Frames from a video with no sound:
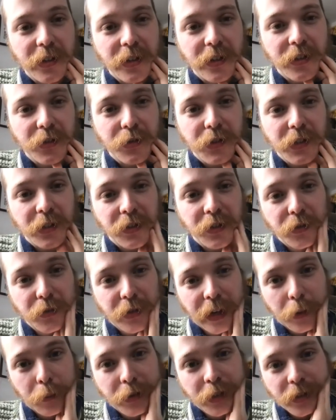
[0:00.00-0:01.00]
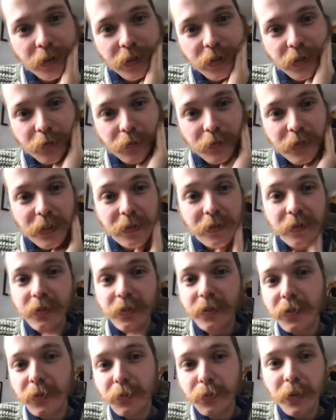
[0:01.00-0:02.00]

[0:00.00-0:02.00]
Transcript: as a result of capitalism and